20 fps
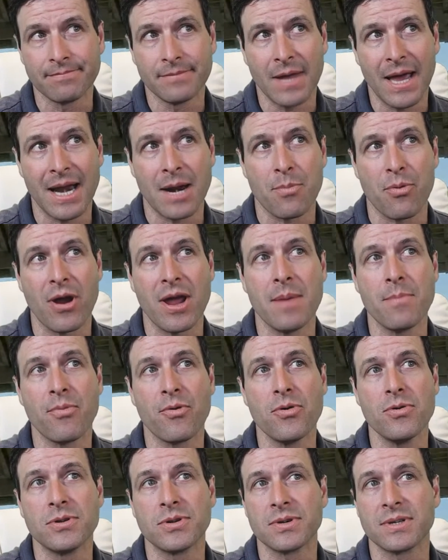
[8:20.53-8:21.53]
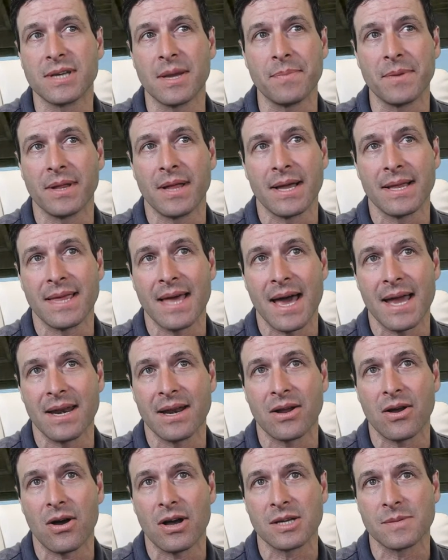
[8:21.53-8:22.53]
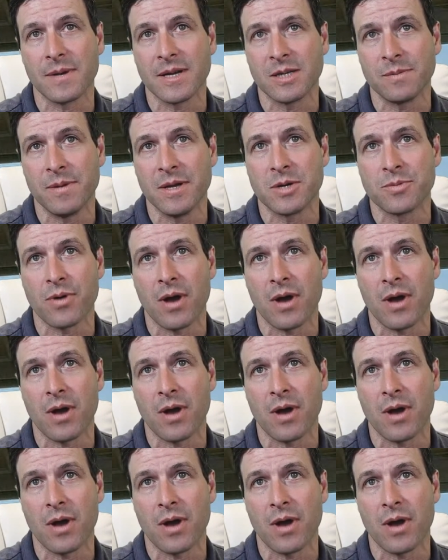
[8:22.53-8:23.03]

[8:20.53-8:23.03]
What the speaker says: I had a brain bruise or something like that, and it caused my speech